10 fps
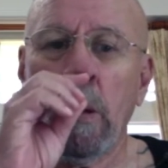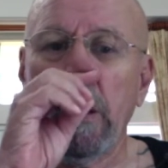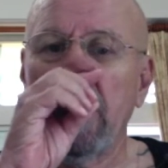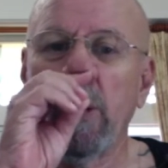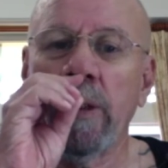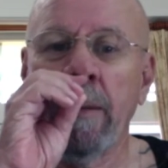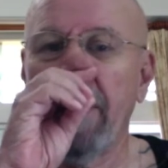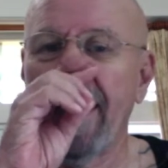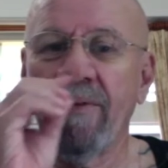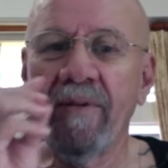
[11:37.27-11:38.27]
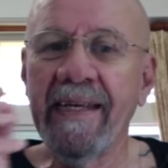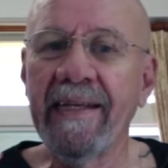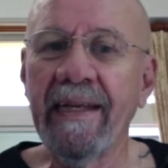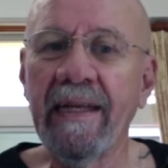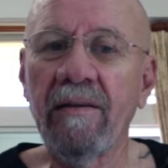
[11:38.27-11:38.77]
during Abiding
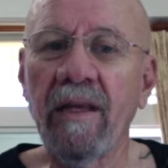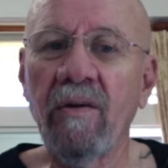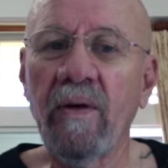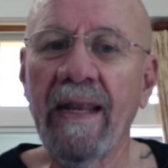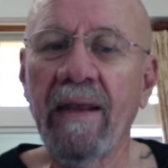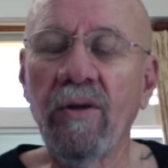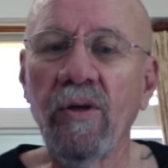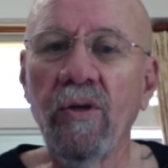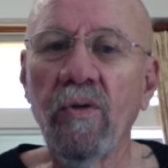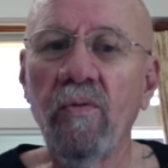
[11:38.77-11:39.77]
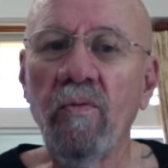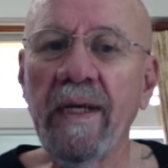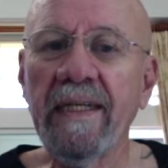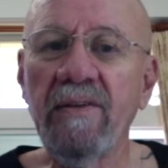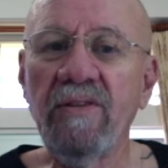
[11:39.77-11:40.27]
Awakening, when I
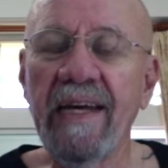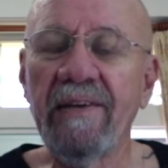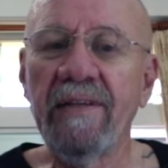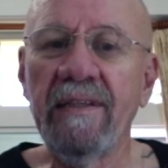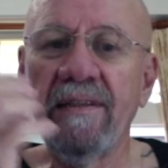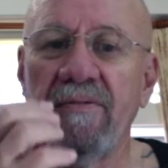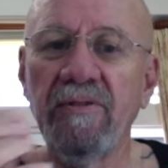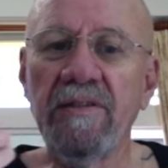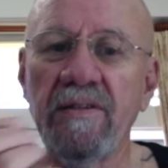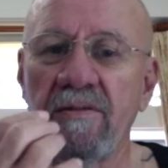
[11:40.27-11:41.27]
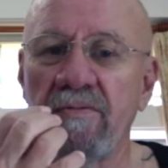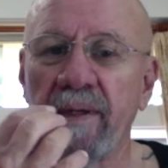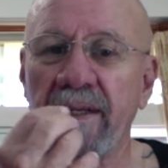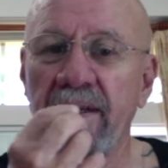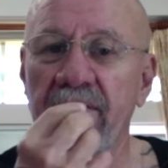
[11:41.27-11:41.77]
reconciled the differences,
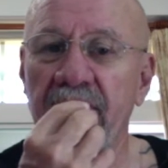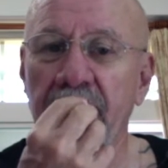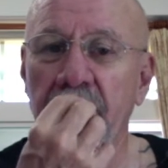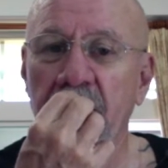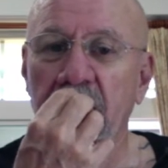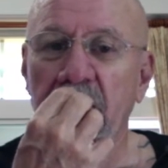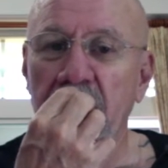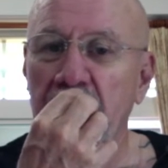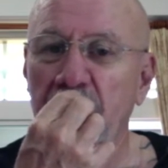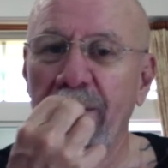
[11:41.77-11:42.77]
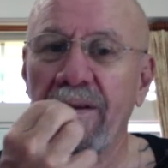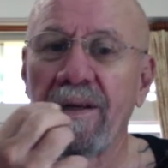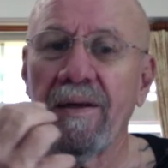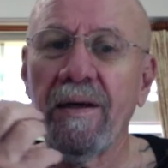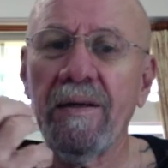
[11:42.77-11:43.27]
reconciled the
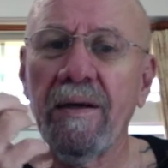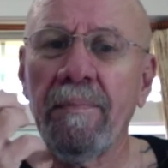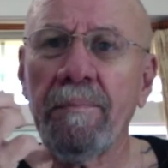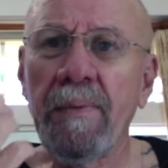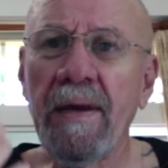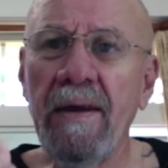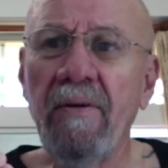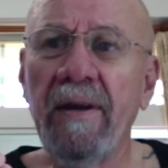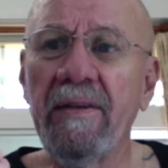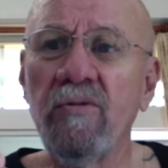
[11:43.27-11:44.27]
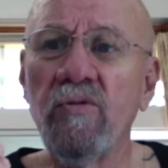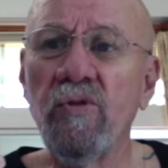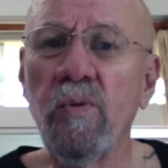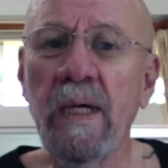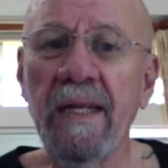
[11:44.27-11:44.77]
apparent
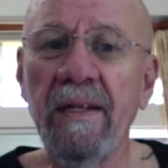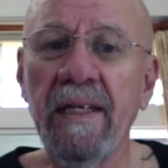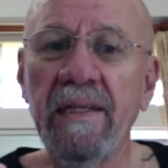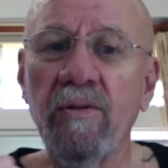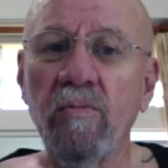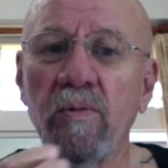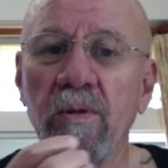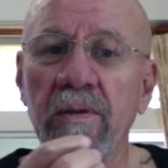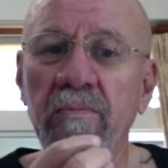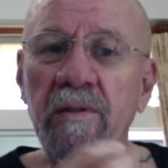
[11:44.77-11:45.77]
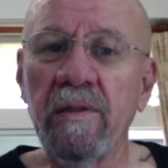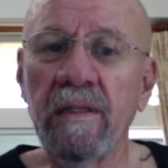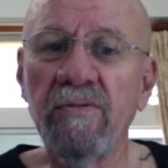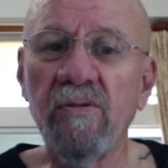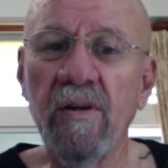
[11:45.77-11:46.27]
duality in the world,
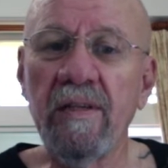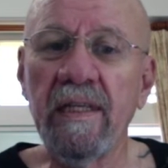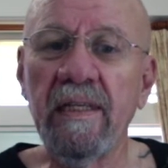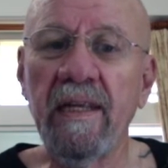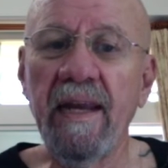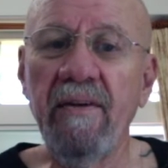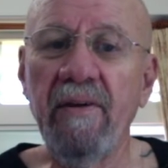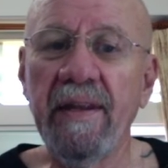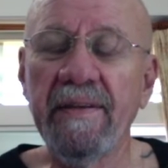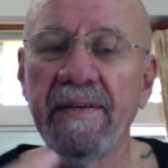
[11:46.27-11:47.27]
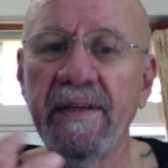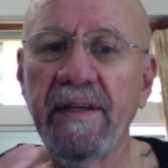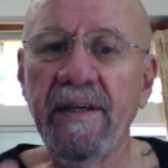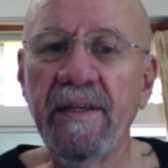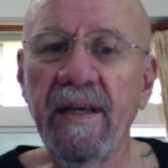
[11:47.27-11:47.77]
and saw the inherent,
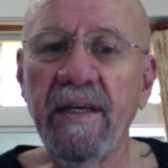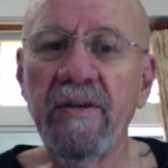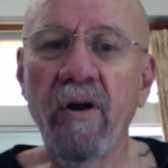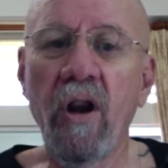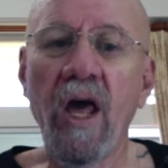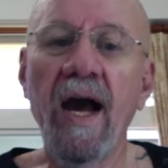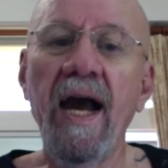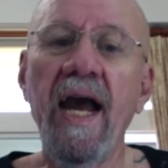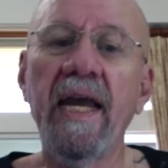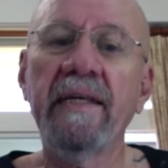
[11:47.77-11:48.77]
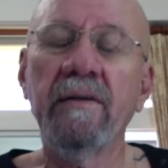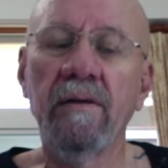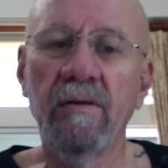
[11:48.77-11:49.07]
the underlying